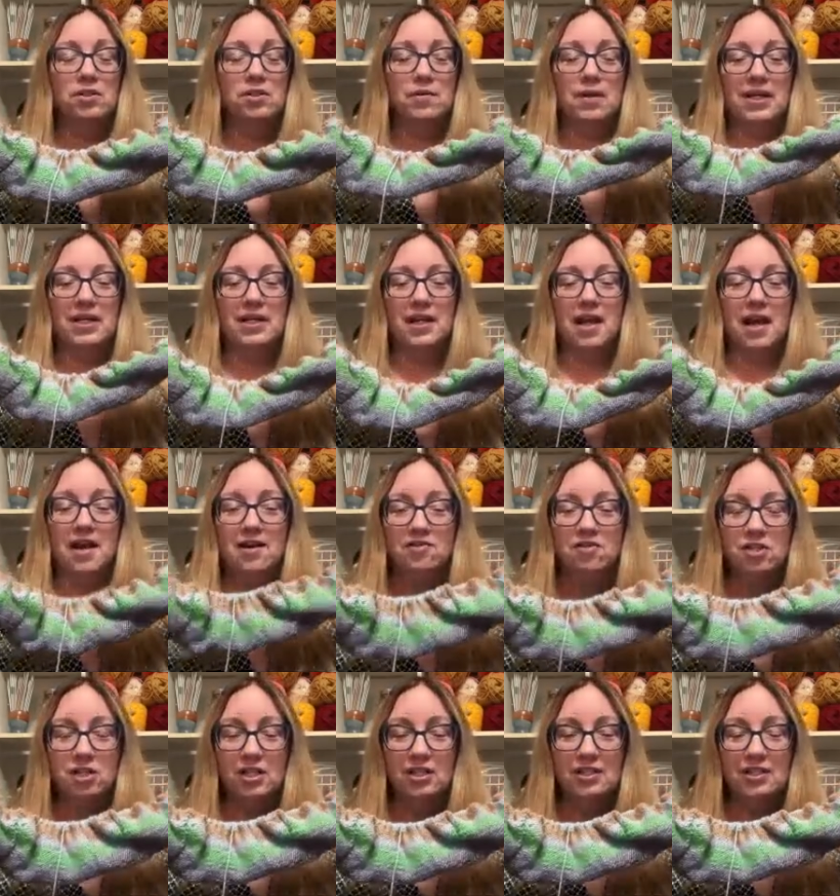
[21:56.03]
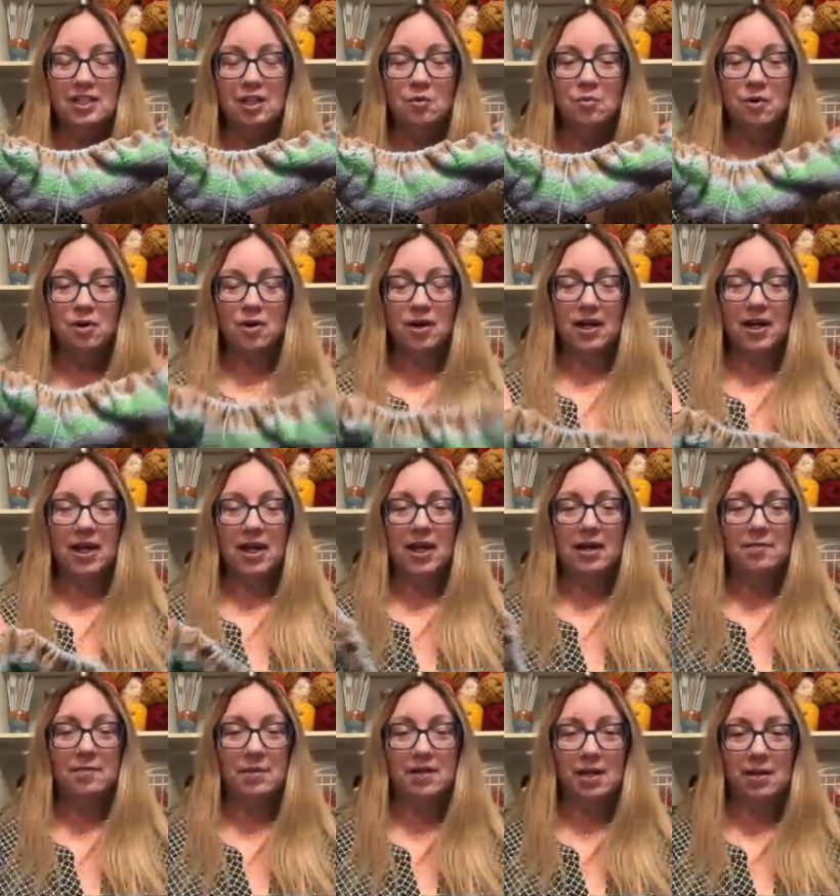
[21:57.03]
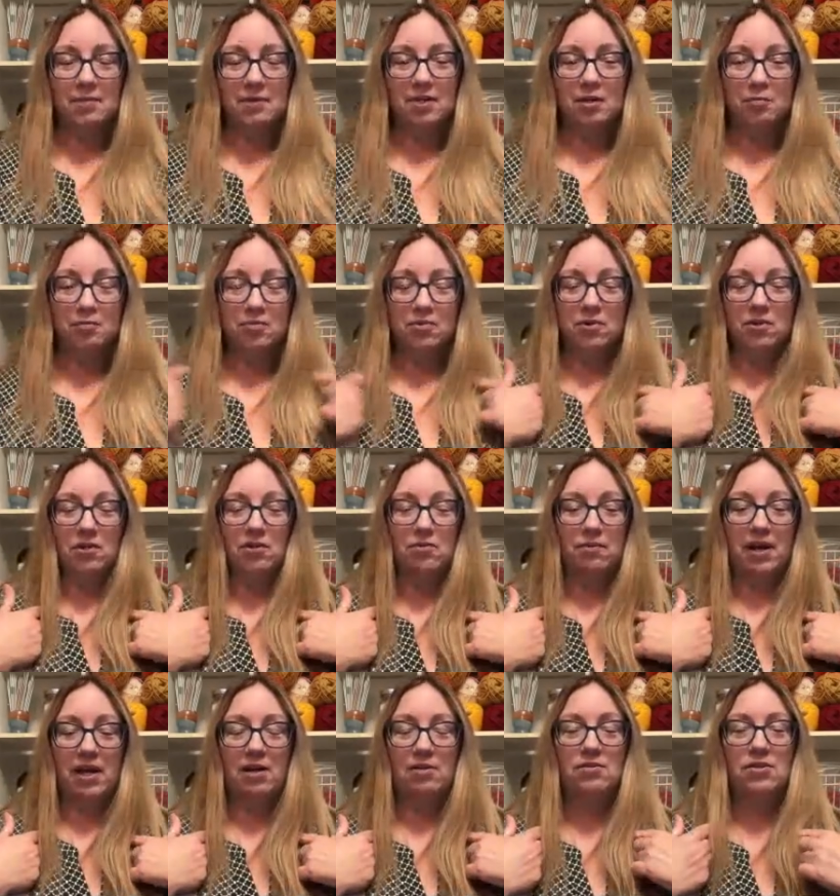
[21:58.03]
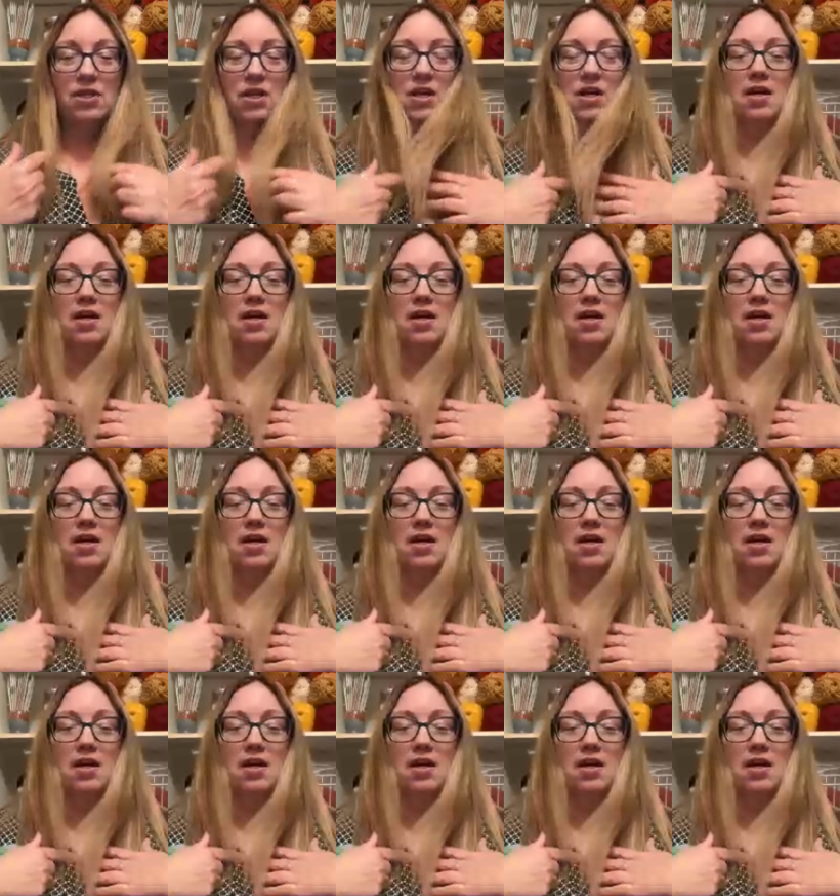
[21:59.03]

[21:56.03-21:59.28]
so I can actually see where I am and I'm gonna pull it around